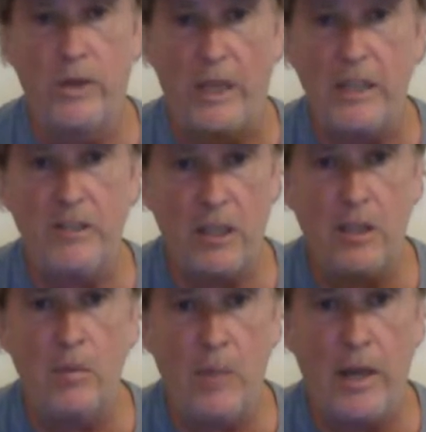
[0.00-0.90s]
When they
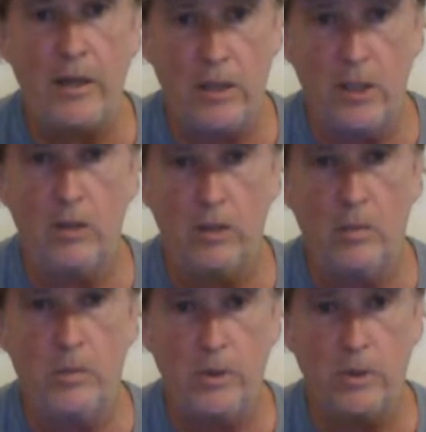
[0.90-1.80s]
set their mind to kill
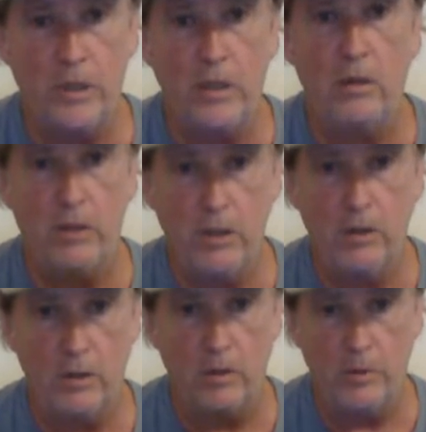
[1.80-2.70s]
your book, they're going to
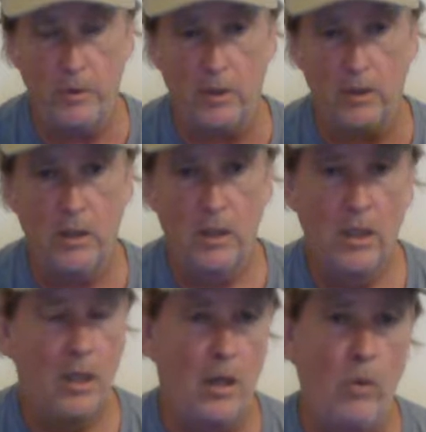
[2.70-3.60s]
kill book.
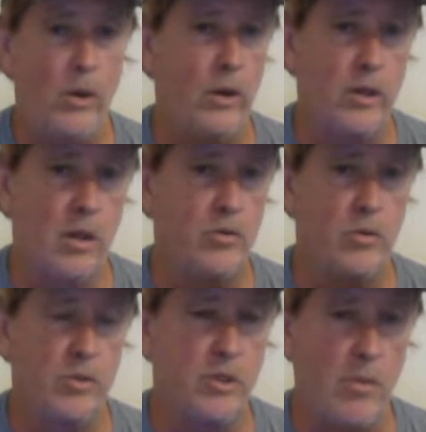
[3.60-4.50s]
Now, whether it
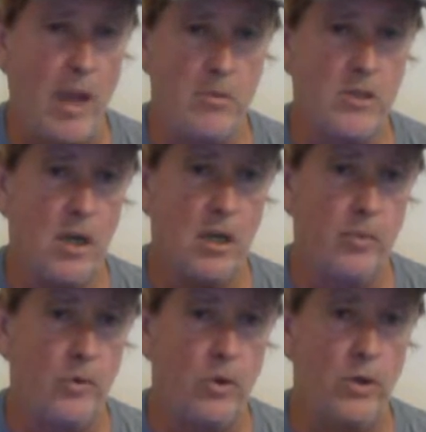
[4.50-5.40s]
comes from some
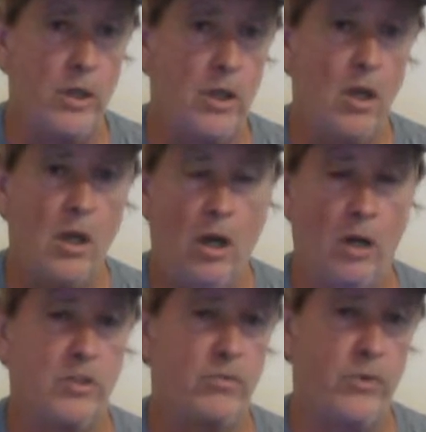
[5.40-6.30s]
Amazon employee
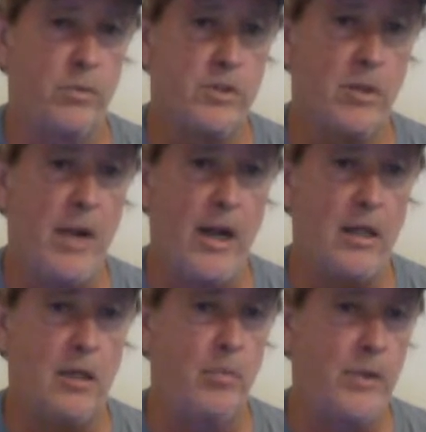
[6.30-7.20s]
or from
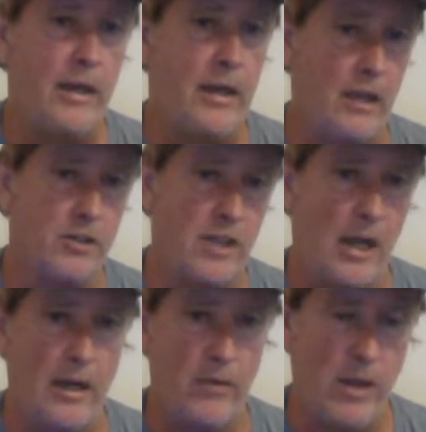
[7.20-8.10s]
somebody complaining
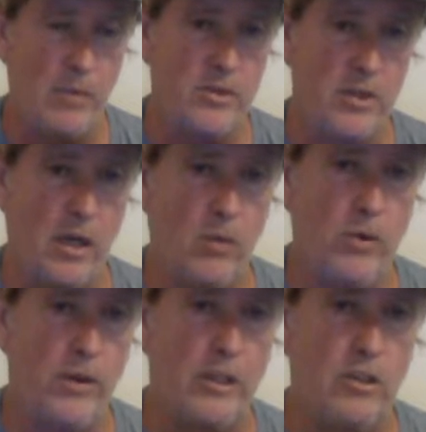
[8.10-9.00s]
outside of
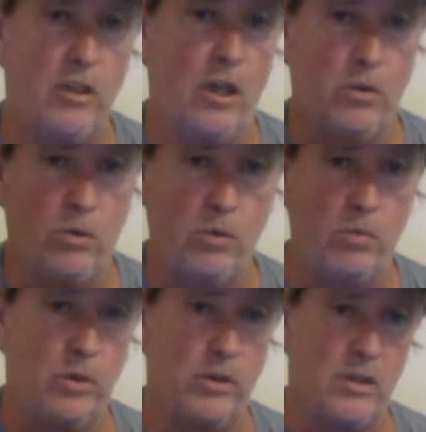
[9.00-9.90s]
Amazon, where they just go
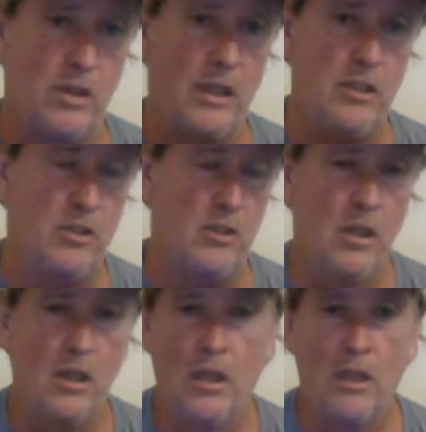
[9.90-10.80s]
through books and they're
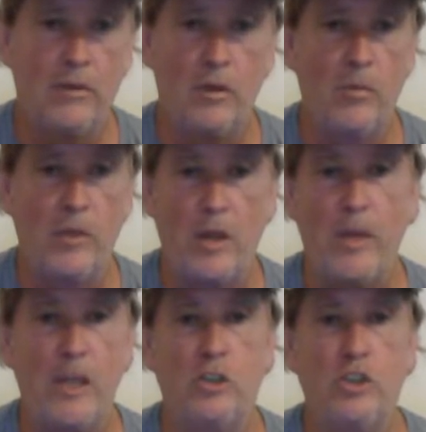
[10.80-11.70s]

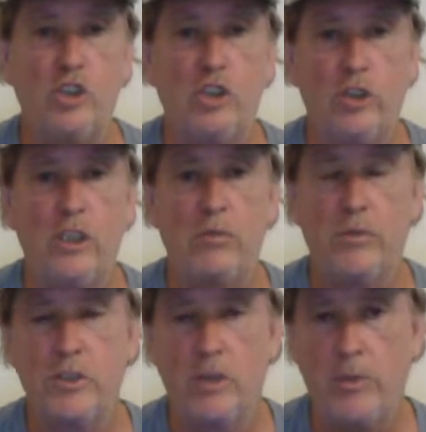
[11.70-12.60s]
basically just
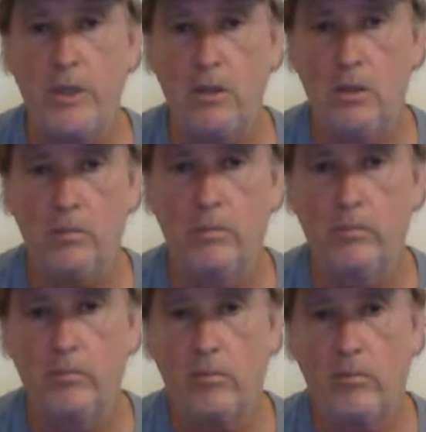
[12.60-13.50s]
looking for something to.